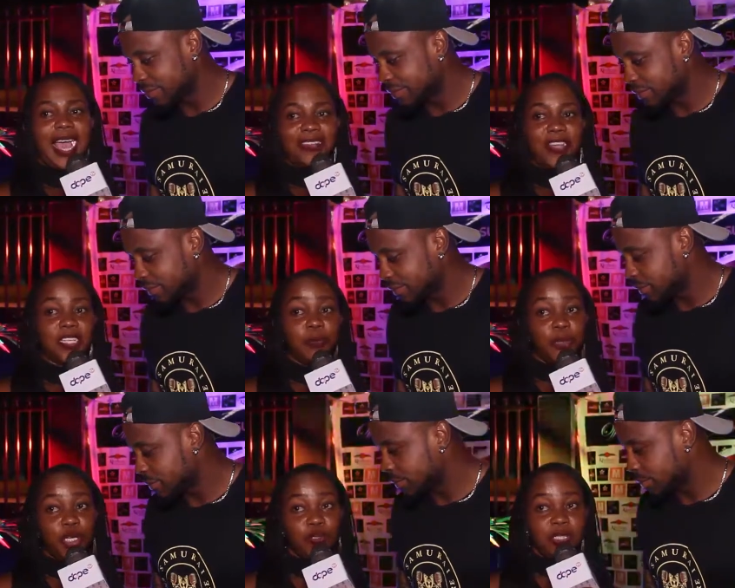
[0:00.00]
Speaker 1: I think the
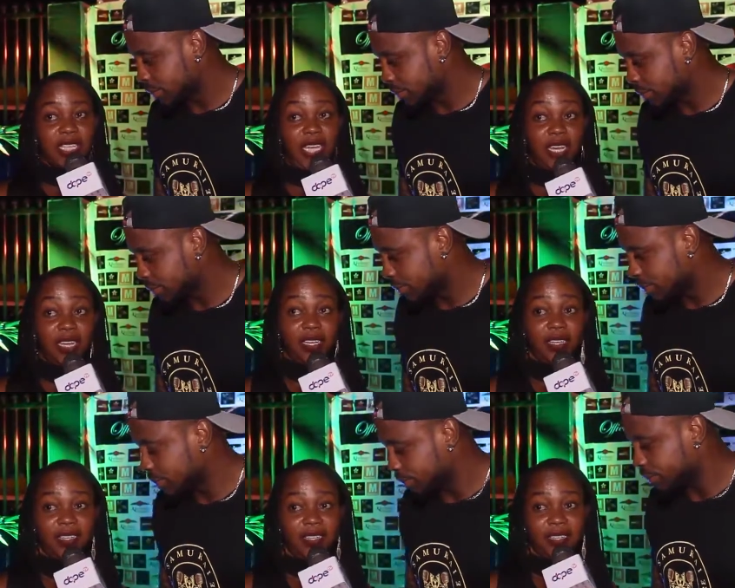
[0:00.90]
beauty,
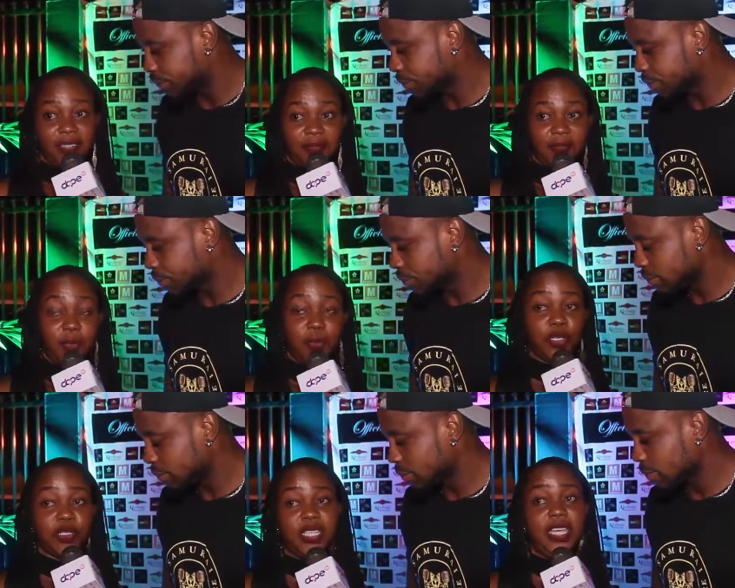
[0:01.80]
the
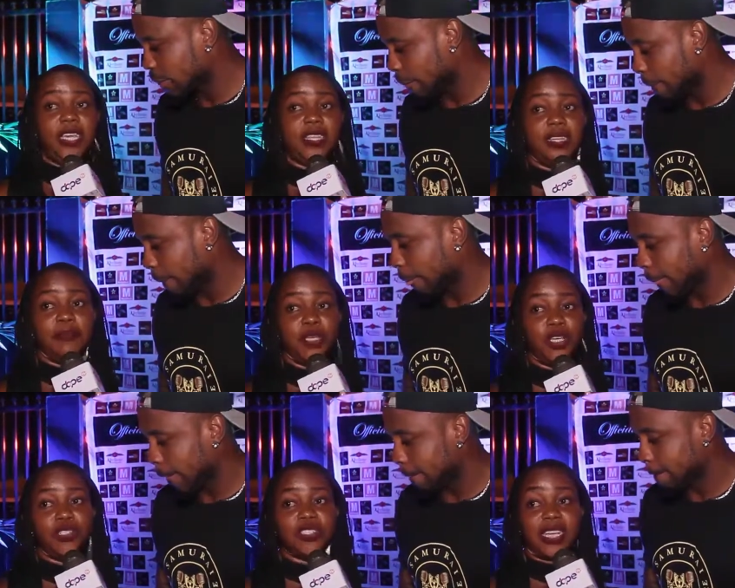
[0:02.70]
beauty, the
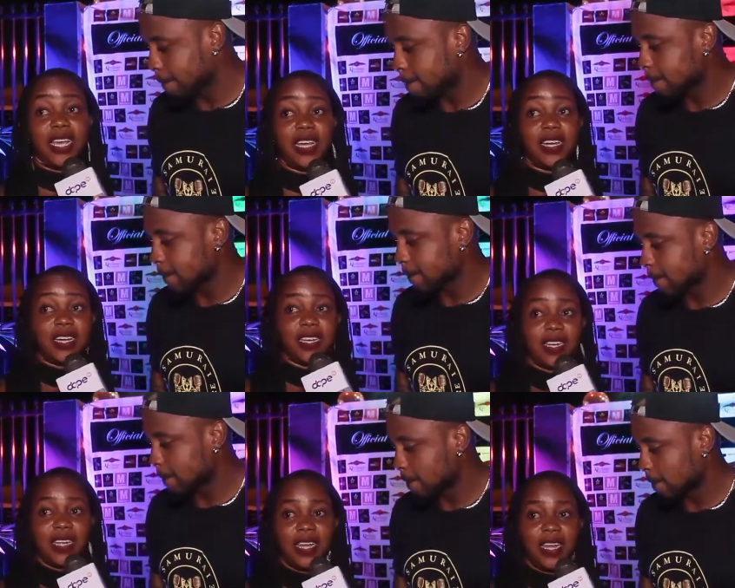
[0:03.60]
music,
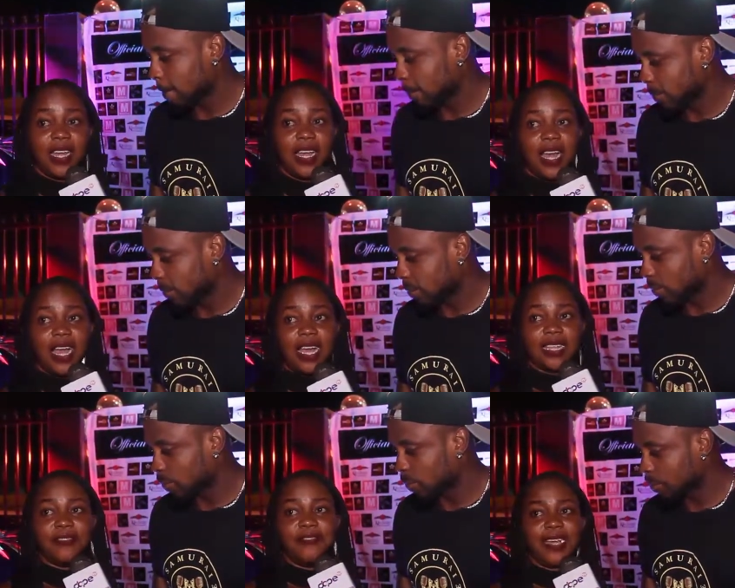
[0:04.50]

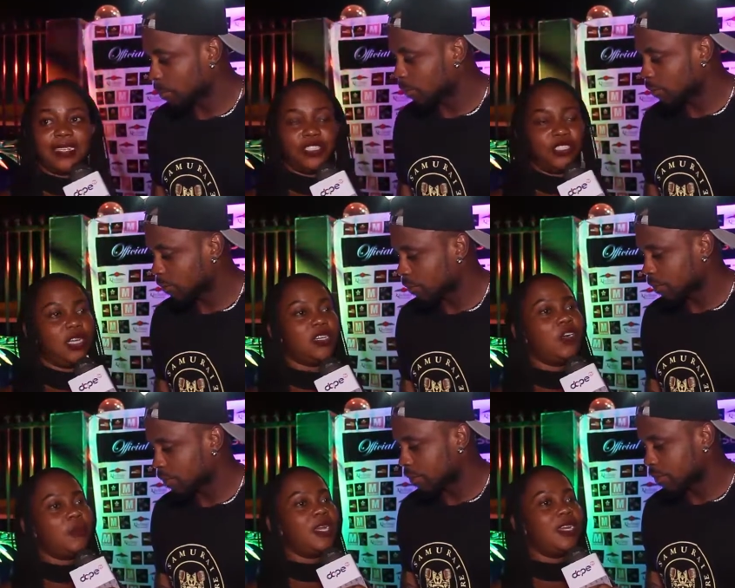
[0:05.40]
and the fact that you can
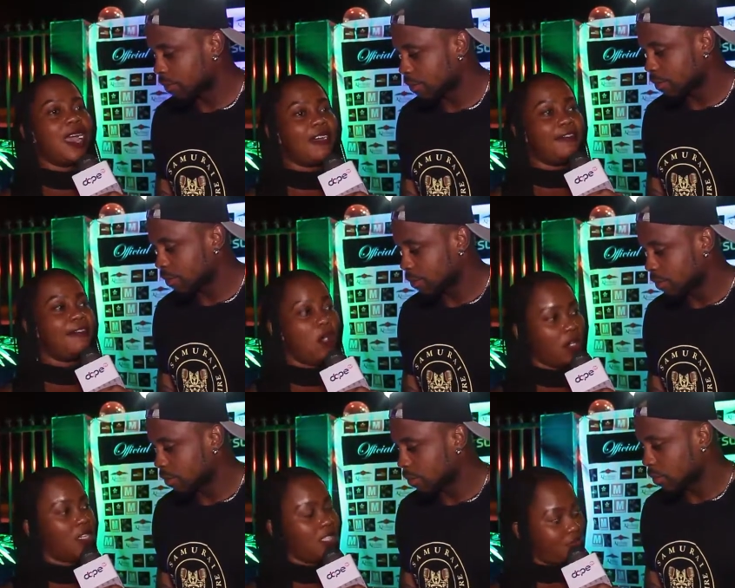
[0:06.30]
come here and have
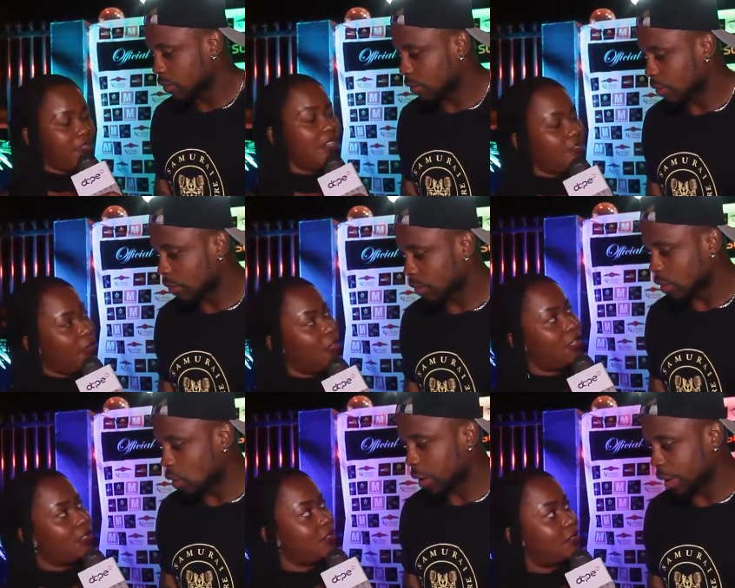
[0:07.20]
fun. It's really
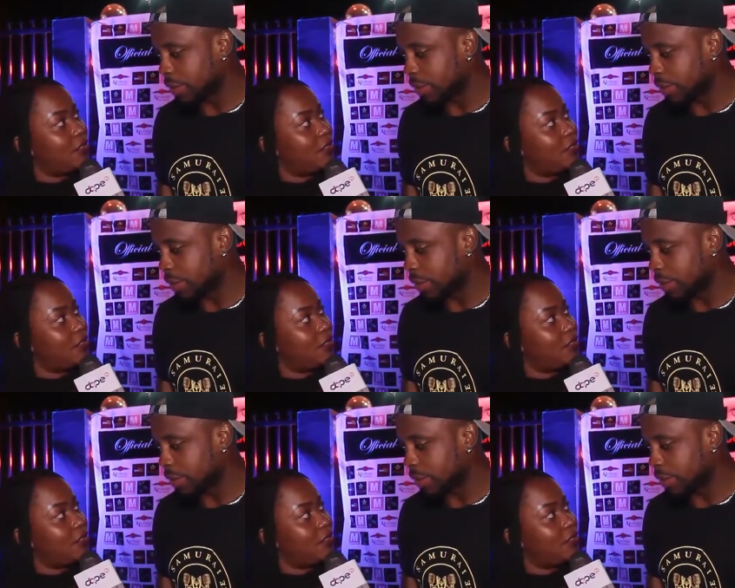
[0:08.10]
fun. Okay